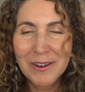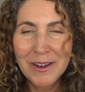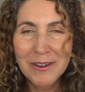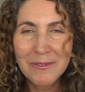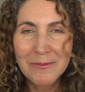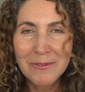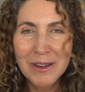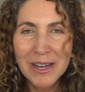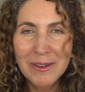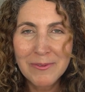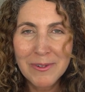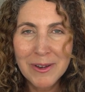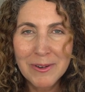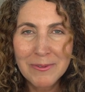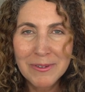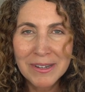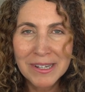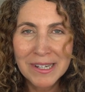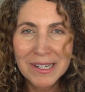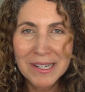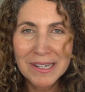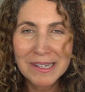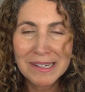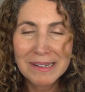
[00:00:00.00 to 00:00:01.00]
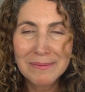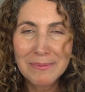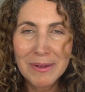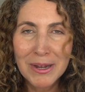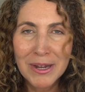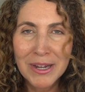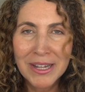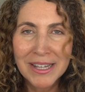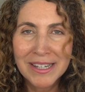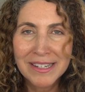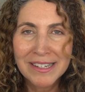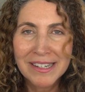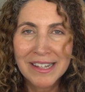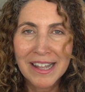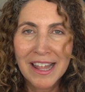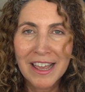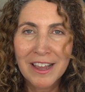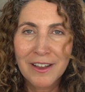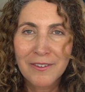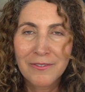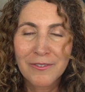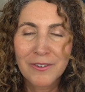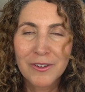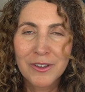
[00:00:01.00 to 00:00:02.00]
What was the experience
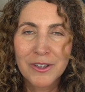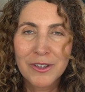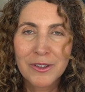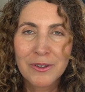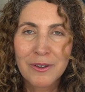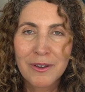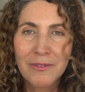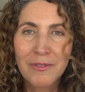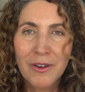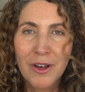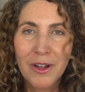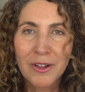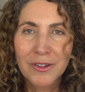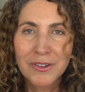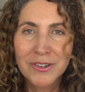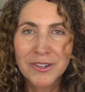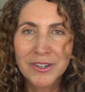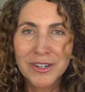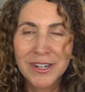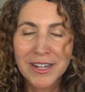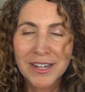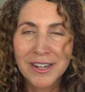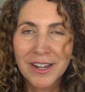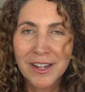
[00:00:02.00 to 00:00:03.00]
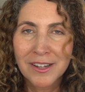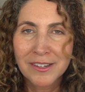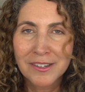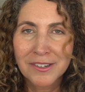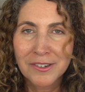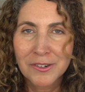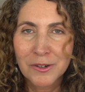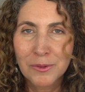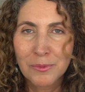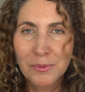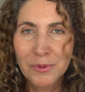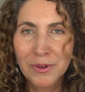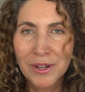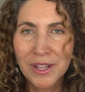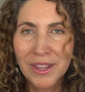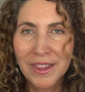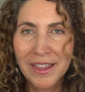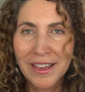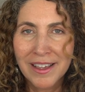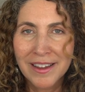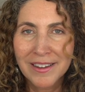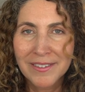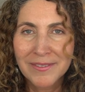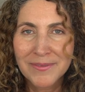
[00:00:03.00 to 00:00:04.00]
like for you of alternate nostril
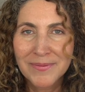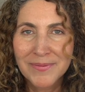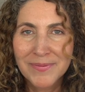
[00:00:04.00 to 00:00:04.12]
breathing?